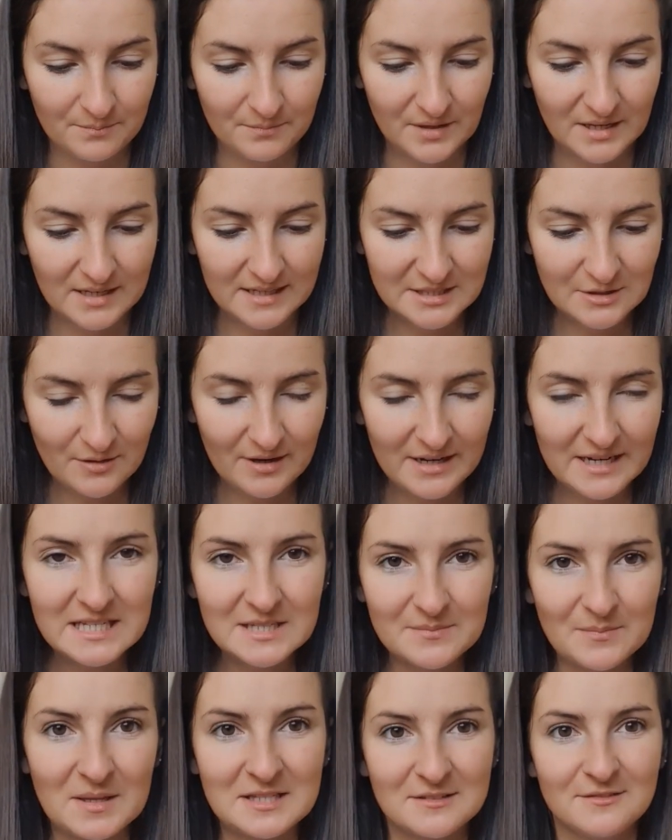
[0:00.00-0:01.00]
It's quite
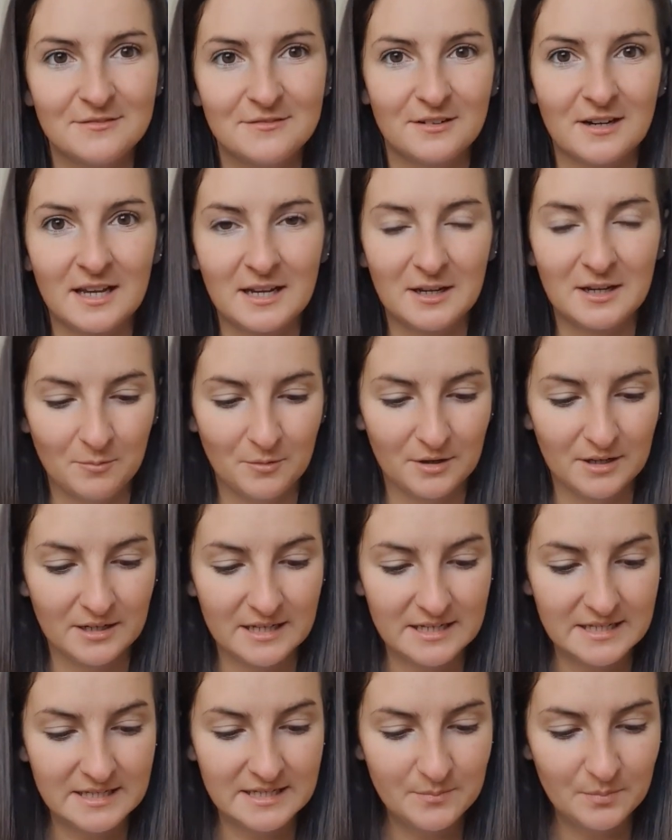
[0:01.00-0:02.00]
expensive for like what it
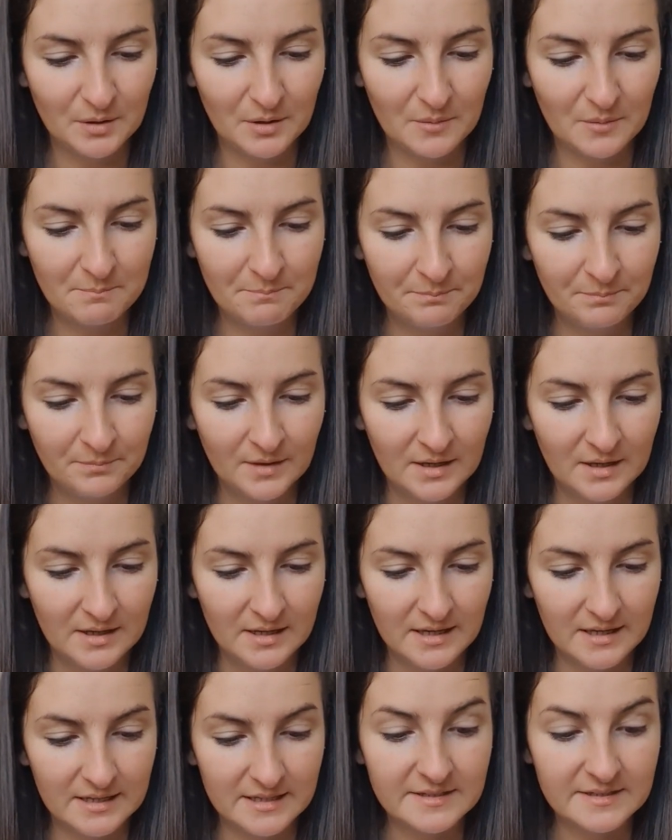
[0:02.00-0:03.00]
is, but
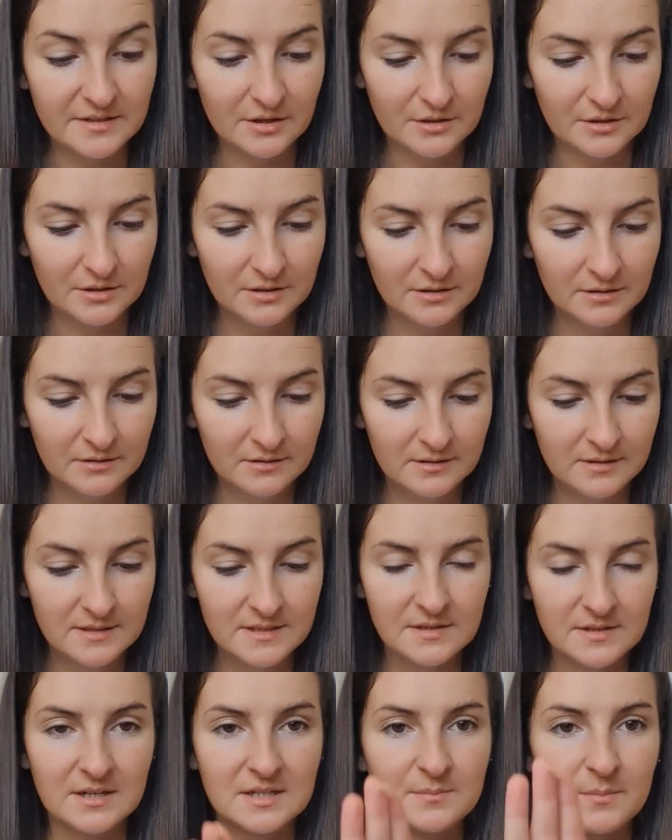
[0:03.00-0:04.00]
it is good. So
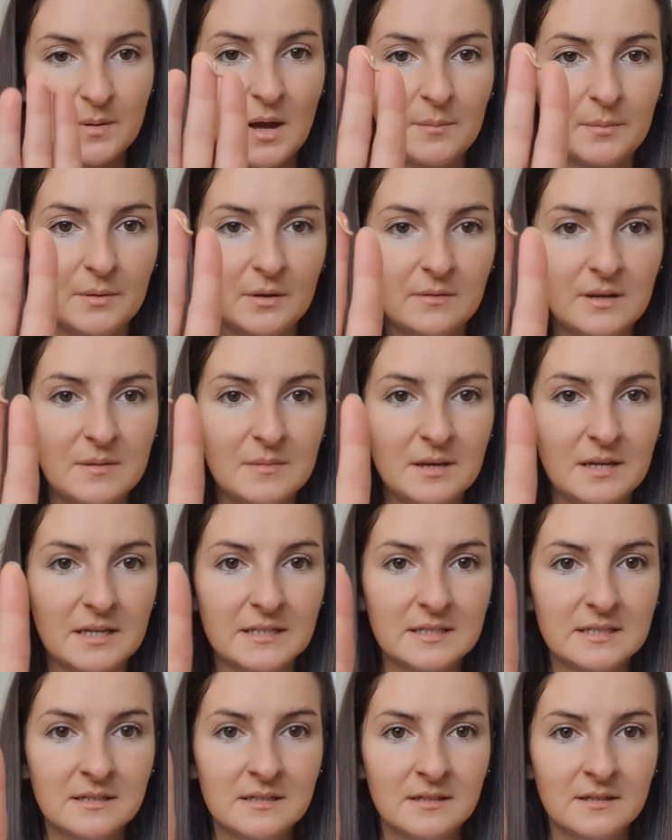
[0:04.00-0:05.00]
I just pop a wee
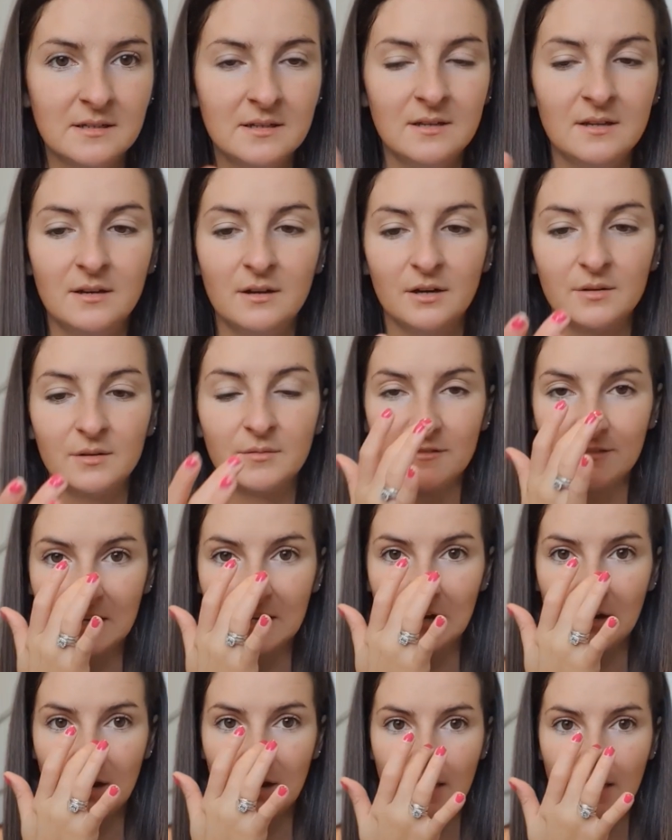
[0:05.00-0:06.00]
bit on my
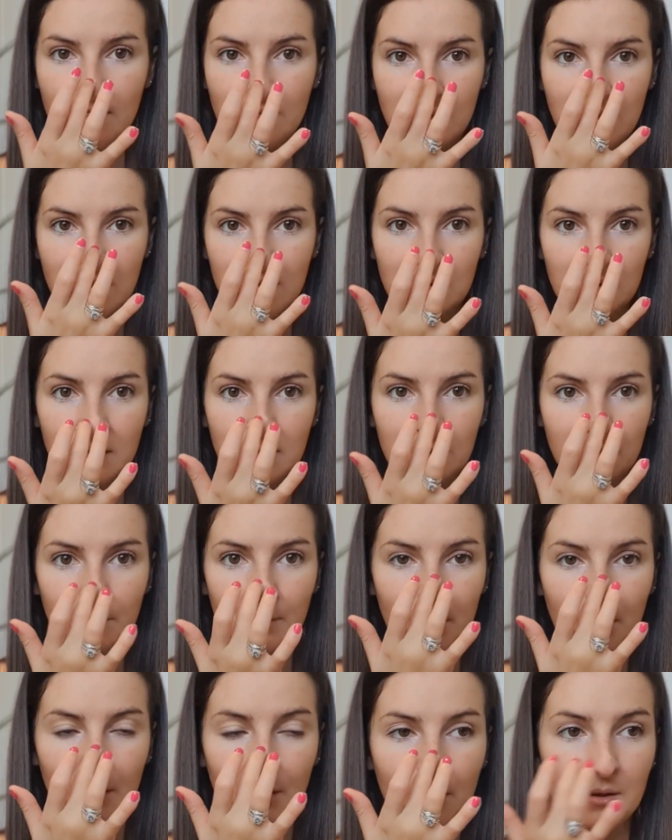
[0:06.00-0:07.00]
finger and then put
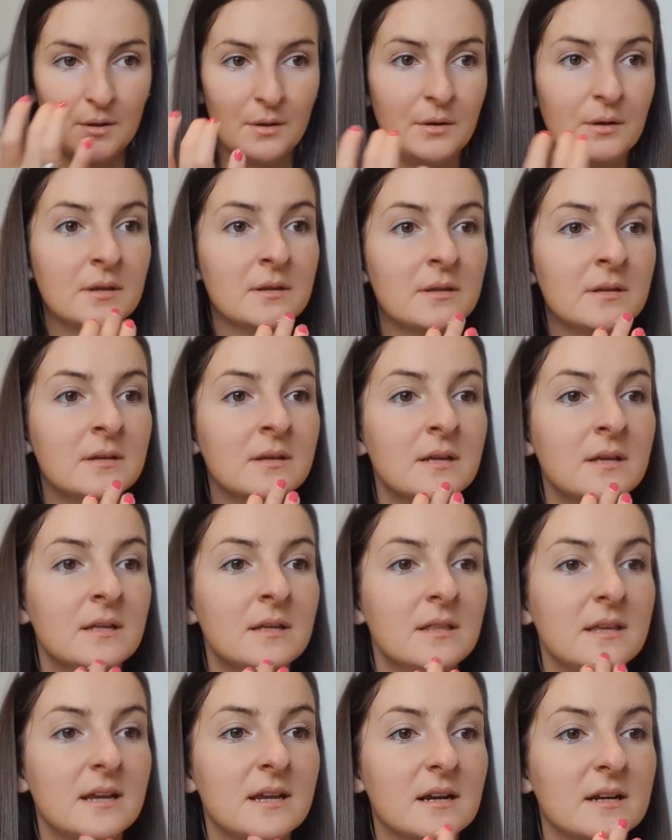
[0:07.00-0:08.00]
it on
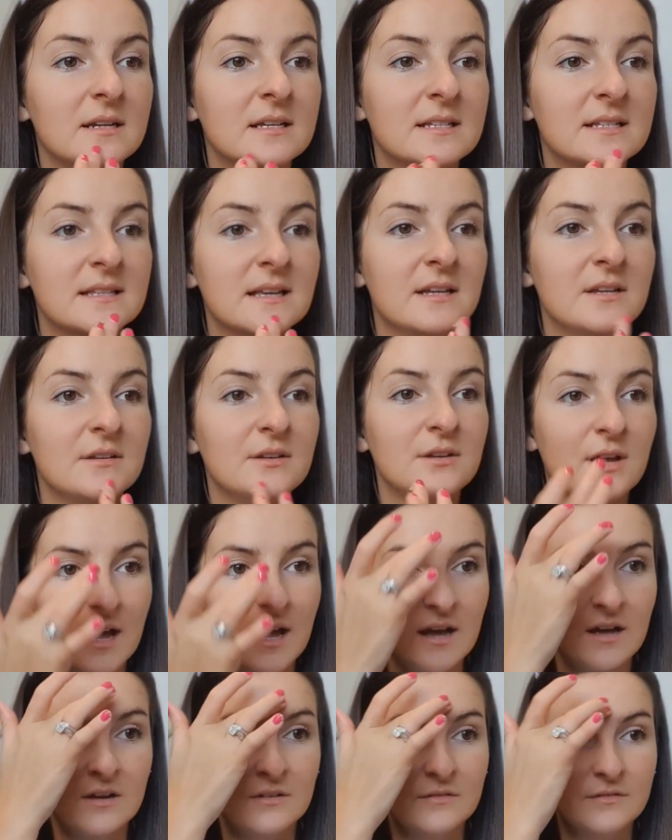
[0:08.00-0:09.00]
the areas that you
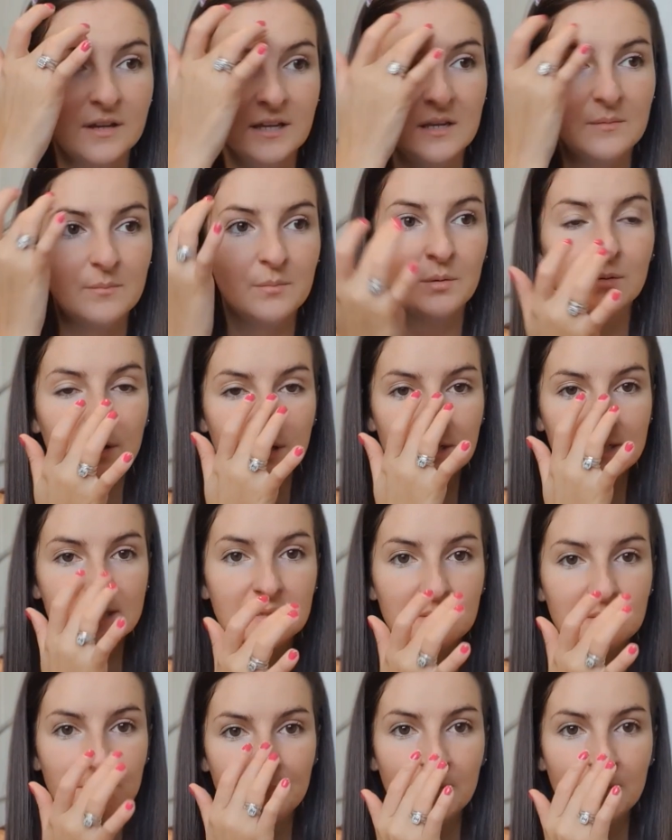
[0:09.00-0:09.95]
have any pores.